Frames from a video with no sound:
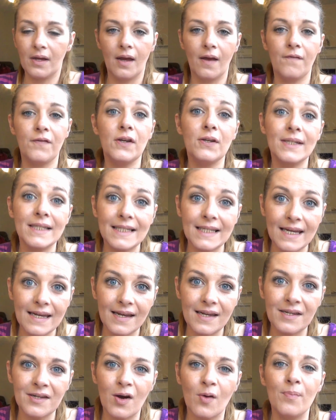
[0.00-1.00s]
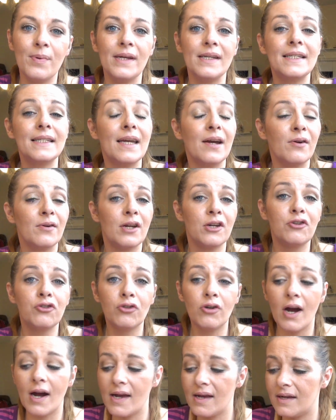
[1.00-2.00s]
If you see it, don't be scared to
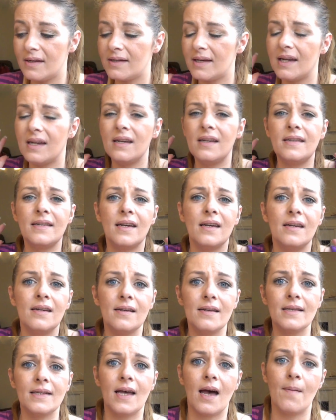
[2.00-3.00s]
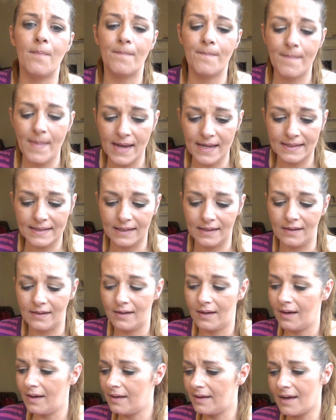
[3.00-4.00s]
try it. It is
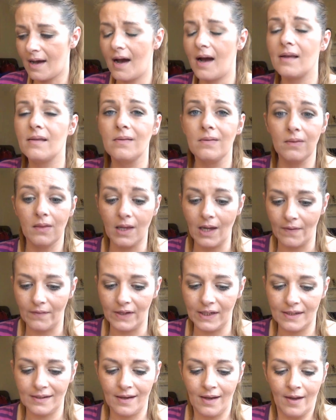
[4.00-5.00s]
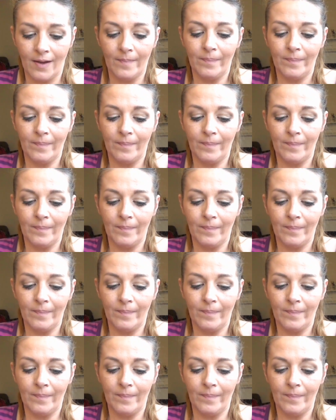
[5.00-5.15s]
amazing. Yeah, I love it.